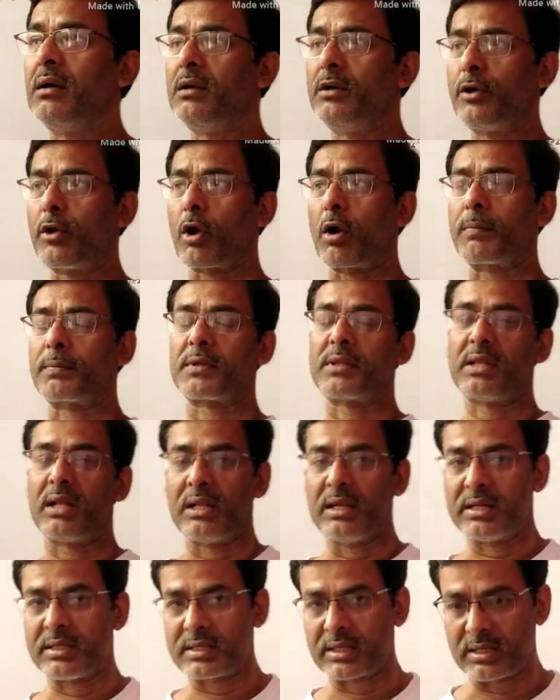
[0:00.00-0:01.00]
dropped the
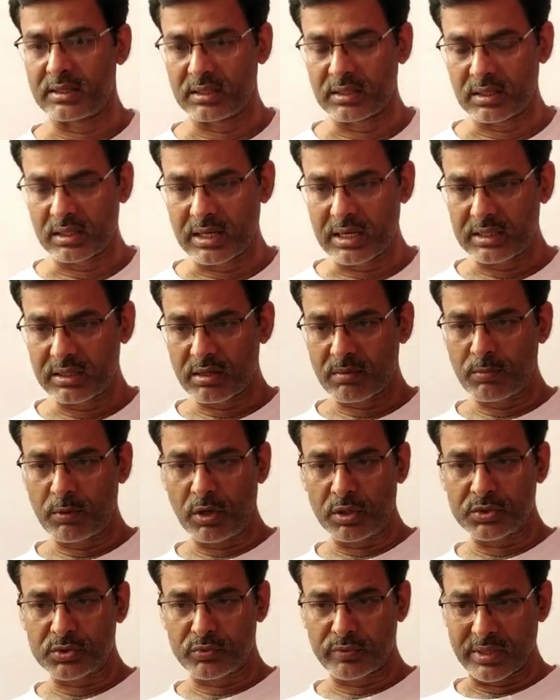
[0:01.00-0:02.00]
letter in the letter
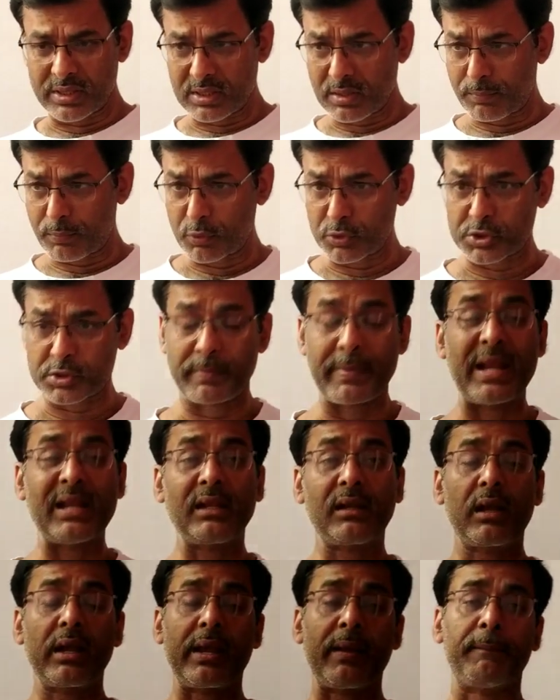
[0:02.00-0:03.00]
box. When the postman
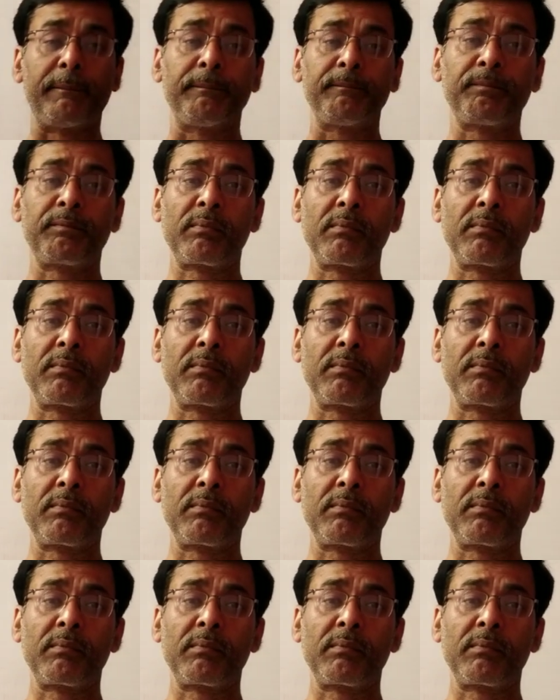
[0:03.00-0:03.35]
came,